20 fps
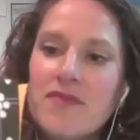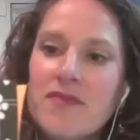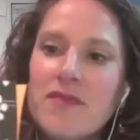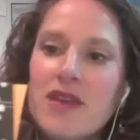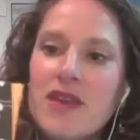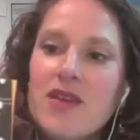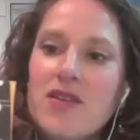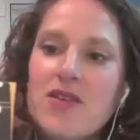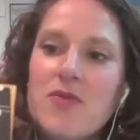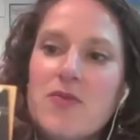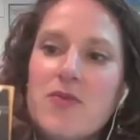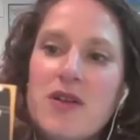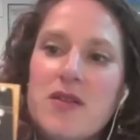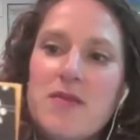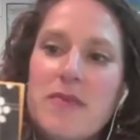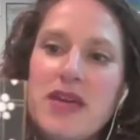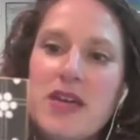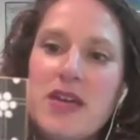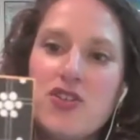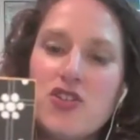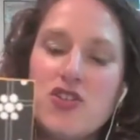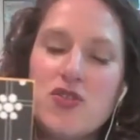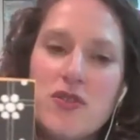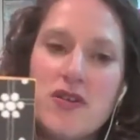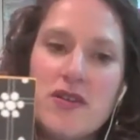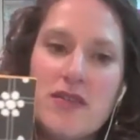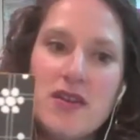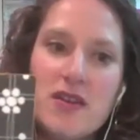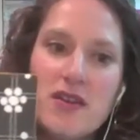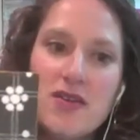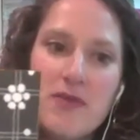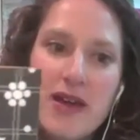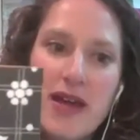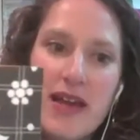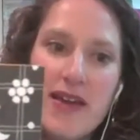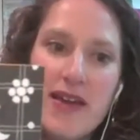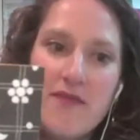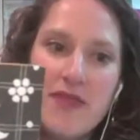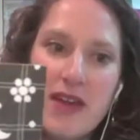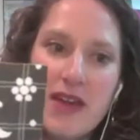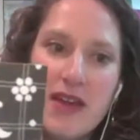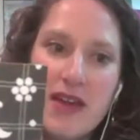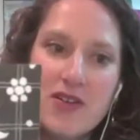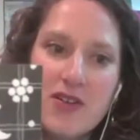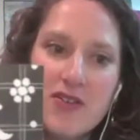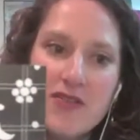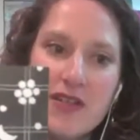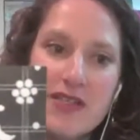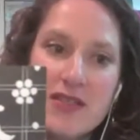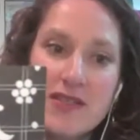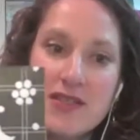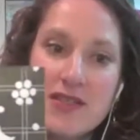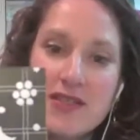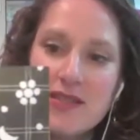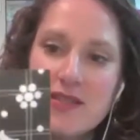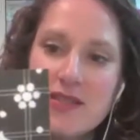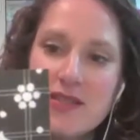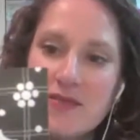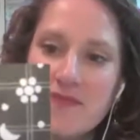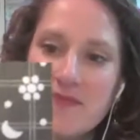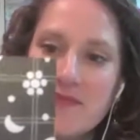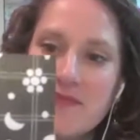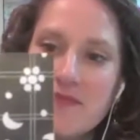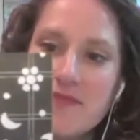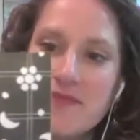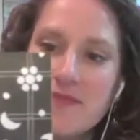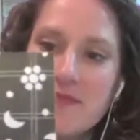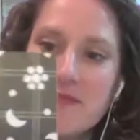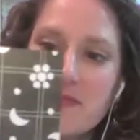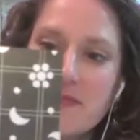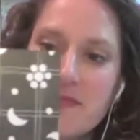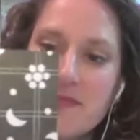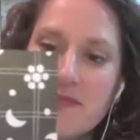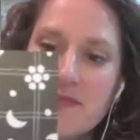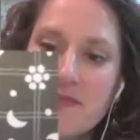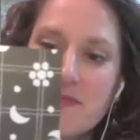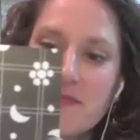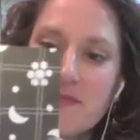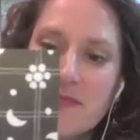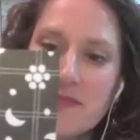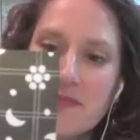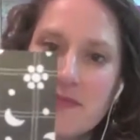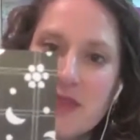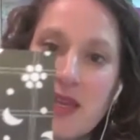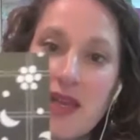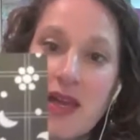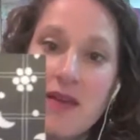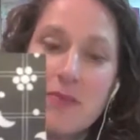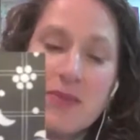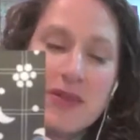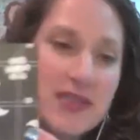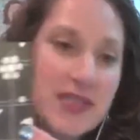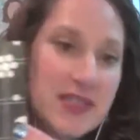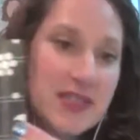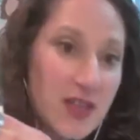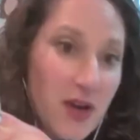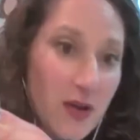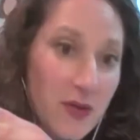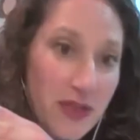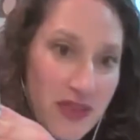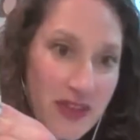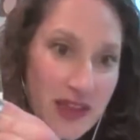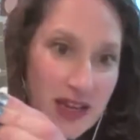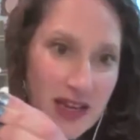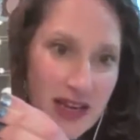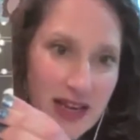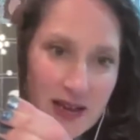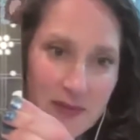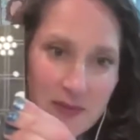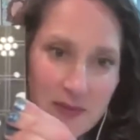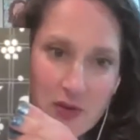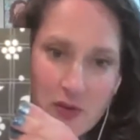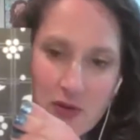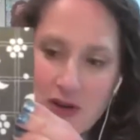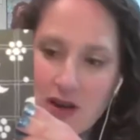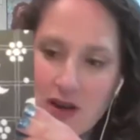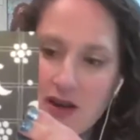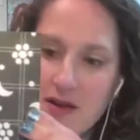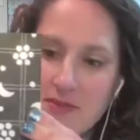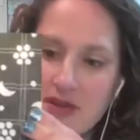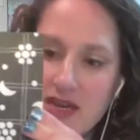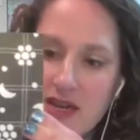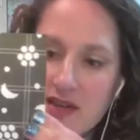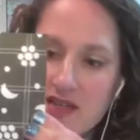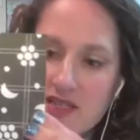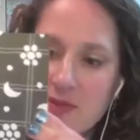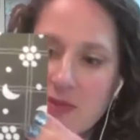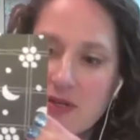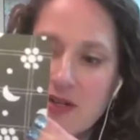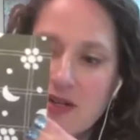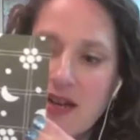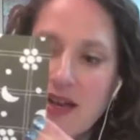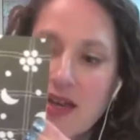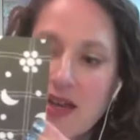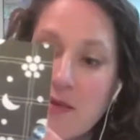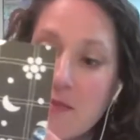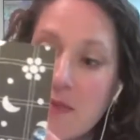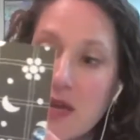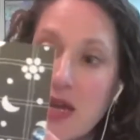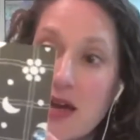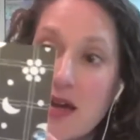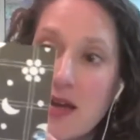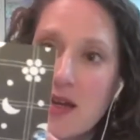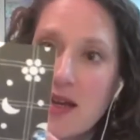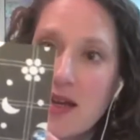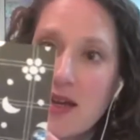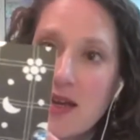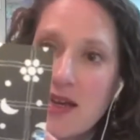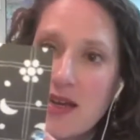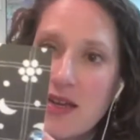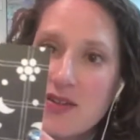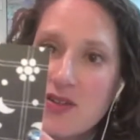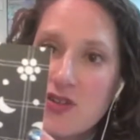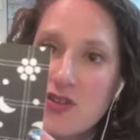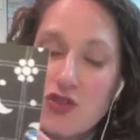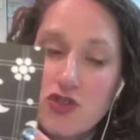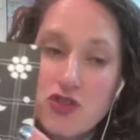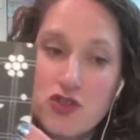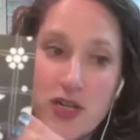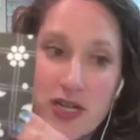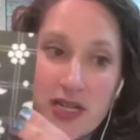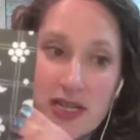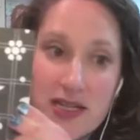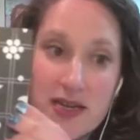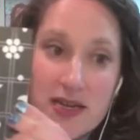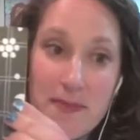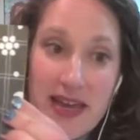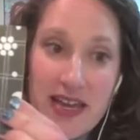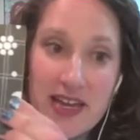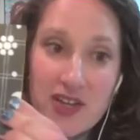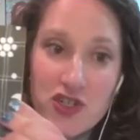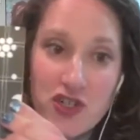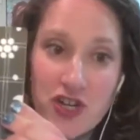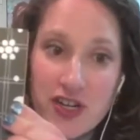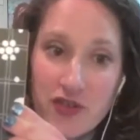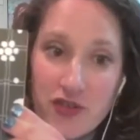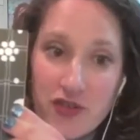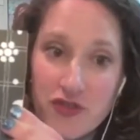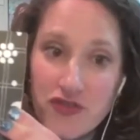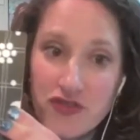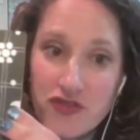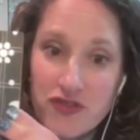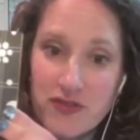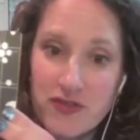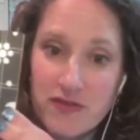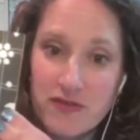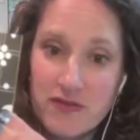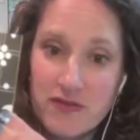And you want to make sure that you have that crease. And please don't think I am an origami expert. I am not. I can strictly make dreidels.